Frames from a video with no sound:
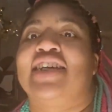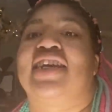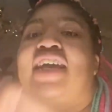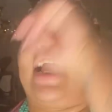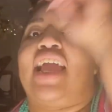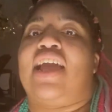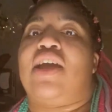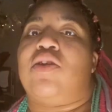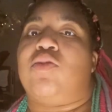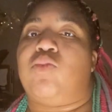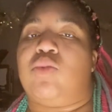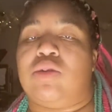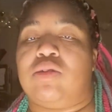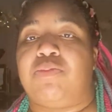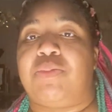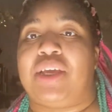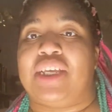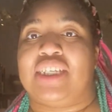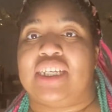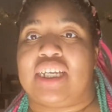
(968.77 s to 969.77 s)
And we'll
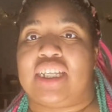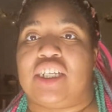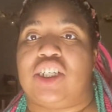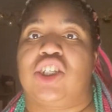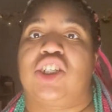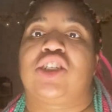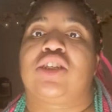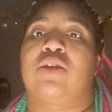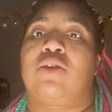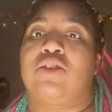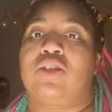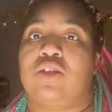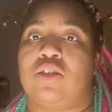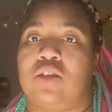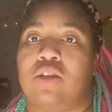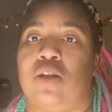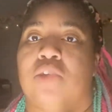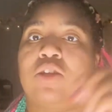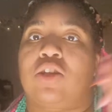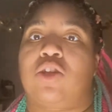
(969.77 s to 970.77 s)
basically just
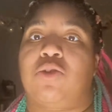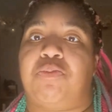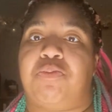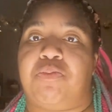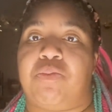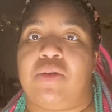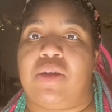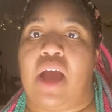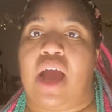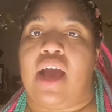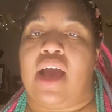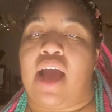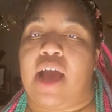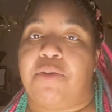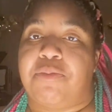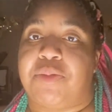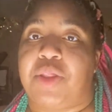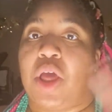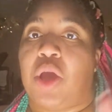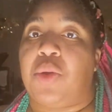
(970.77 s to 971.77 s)

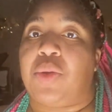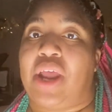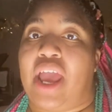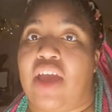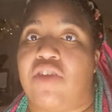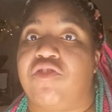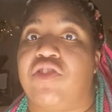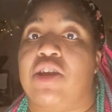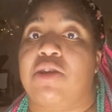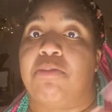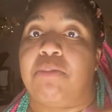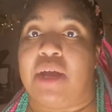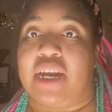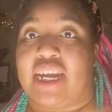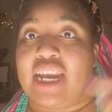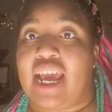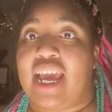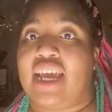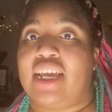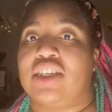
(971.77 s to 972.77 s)
upload every
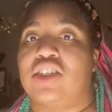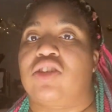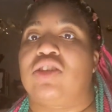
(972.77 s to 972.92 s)
Monday so